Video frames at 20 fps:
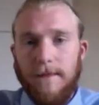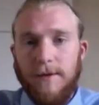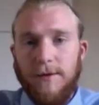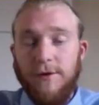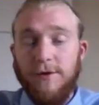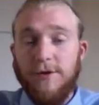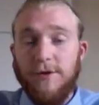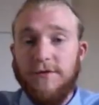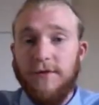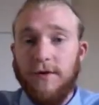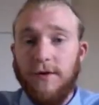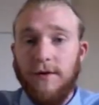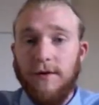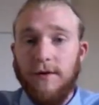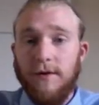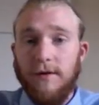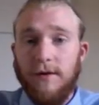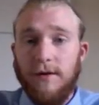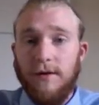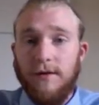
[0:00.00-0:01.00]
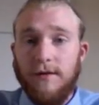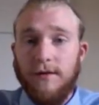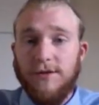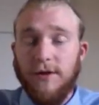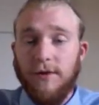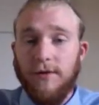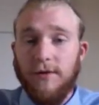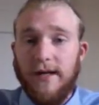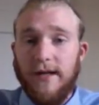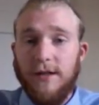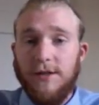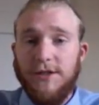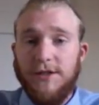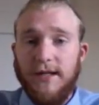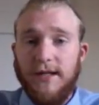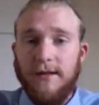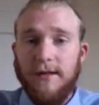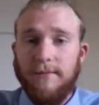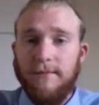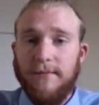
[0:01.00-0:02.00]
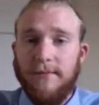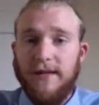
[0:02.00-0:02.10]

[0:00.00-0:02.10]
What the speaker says: use for solar energy.